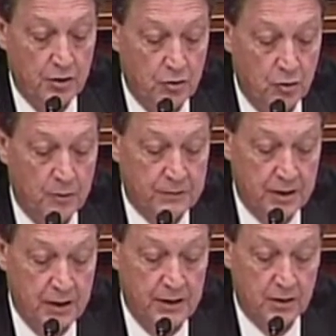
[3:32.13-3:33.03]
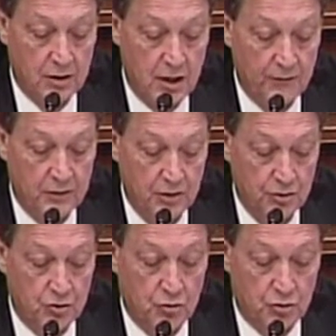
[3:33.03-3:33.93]
to obtain a
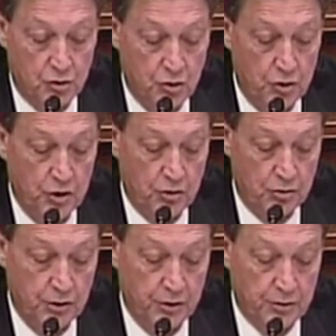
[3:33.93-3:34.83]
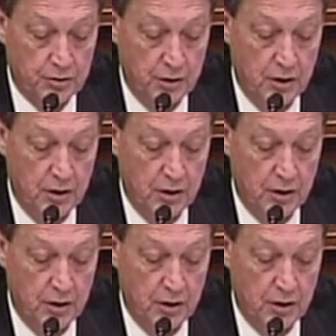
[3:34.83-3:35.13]
confidential security clearance.